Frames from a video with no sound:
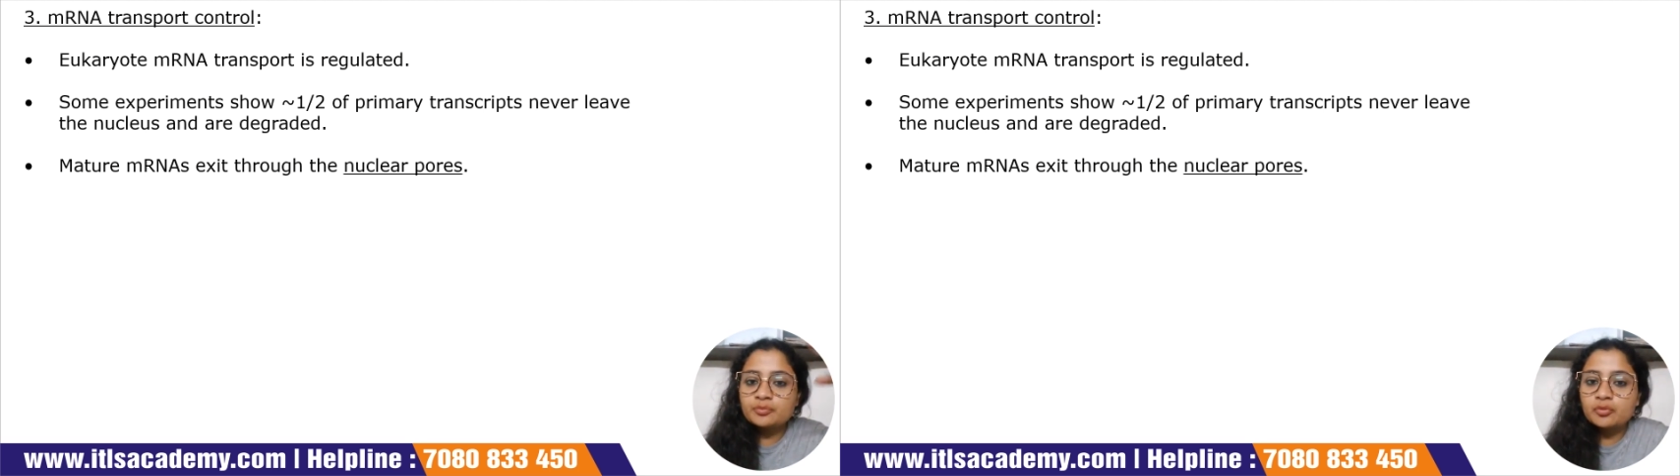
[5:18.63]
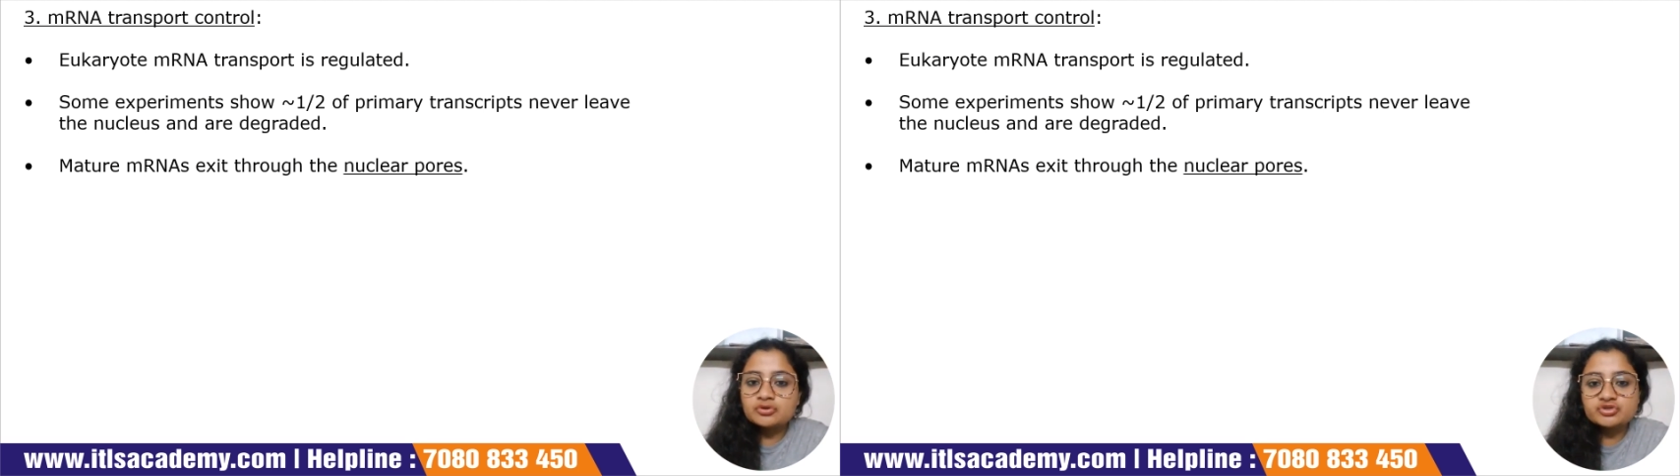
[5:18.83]

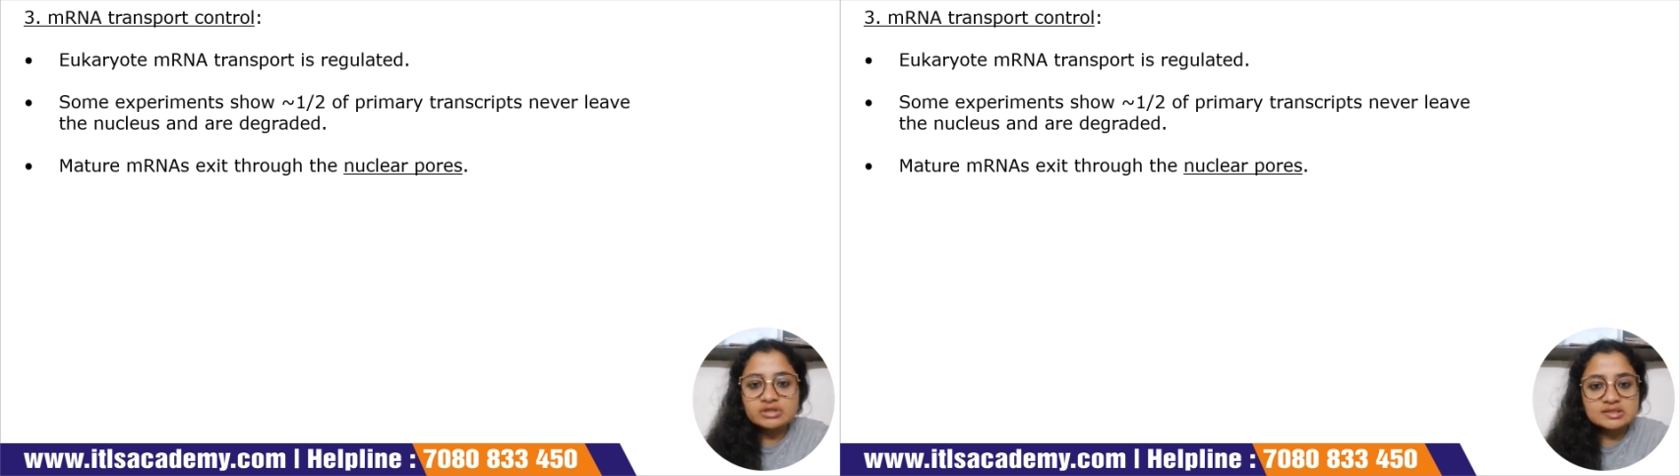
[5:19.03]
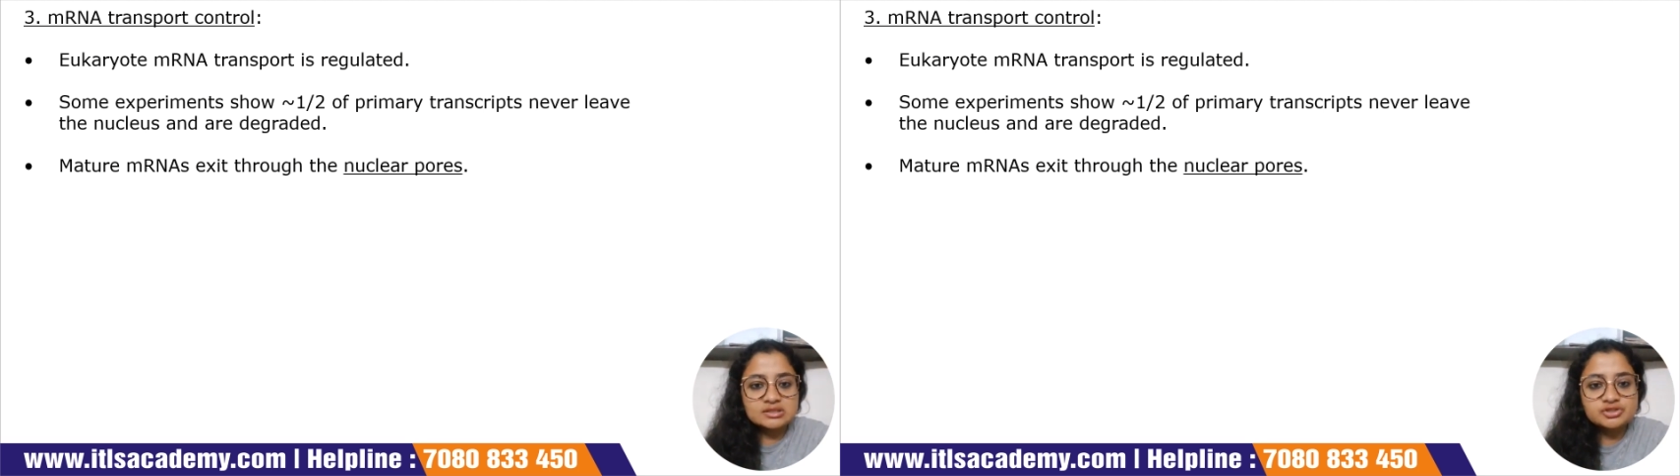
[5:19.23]

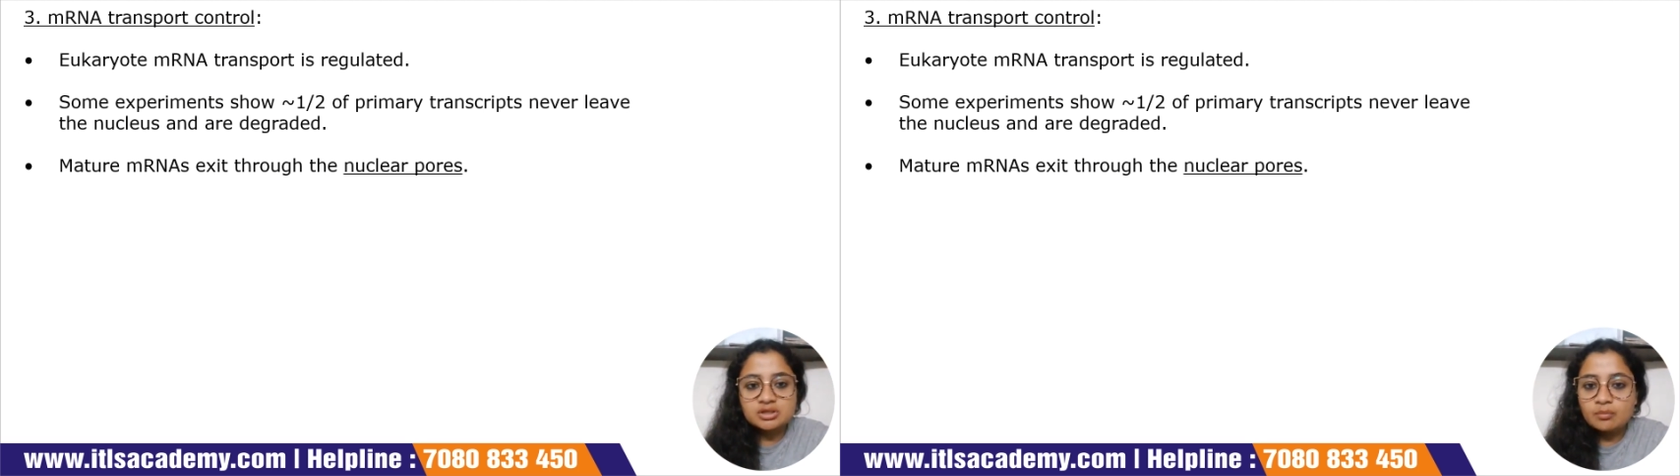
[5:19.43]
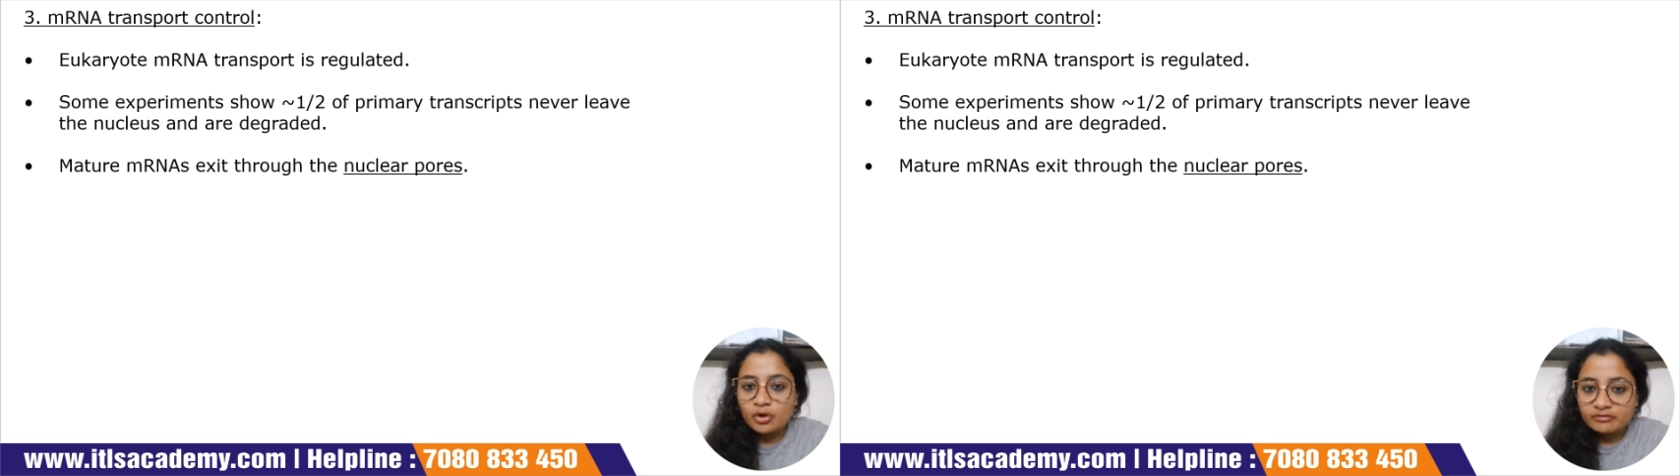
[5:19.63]
post-translational
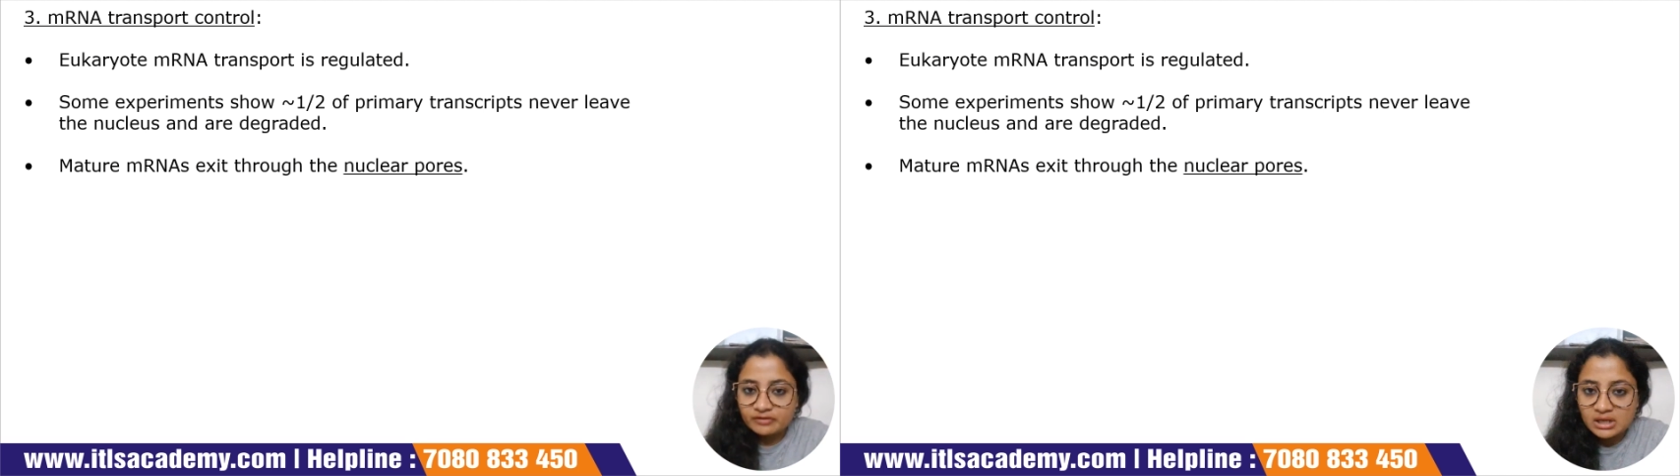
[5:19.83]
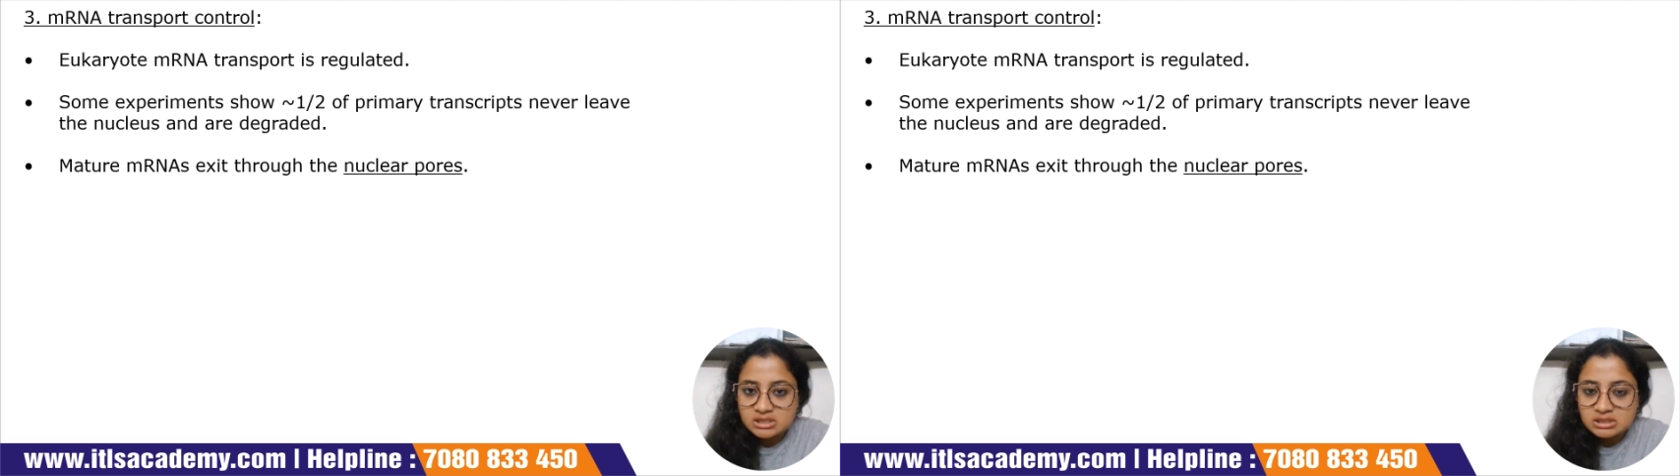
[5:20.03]

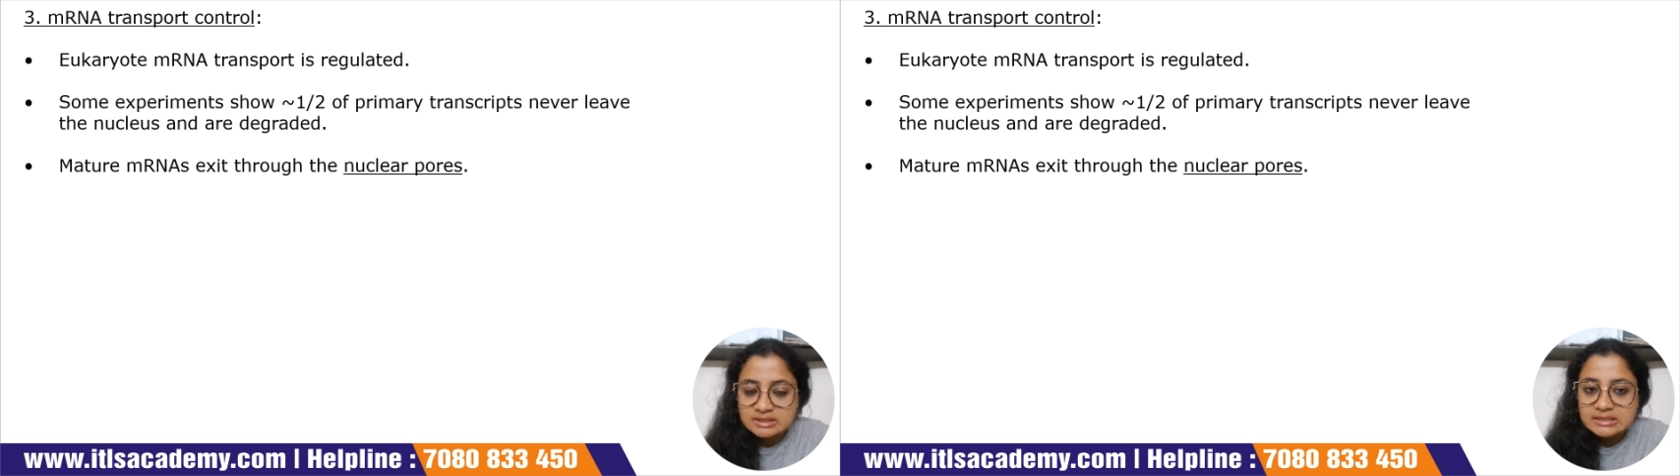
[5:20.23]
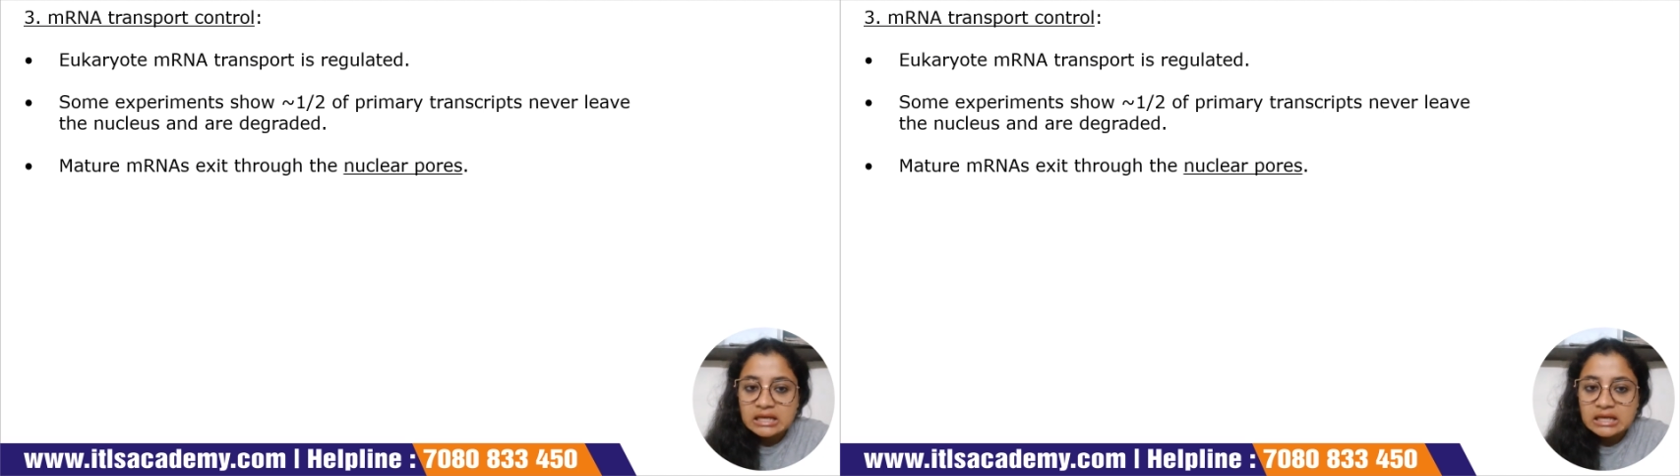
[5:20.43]
modifications.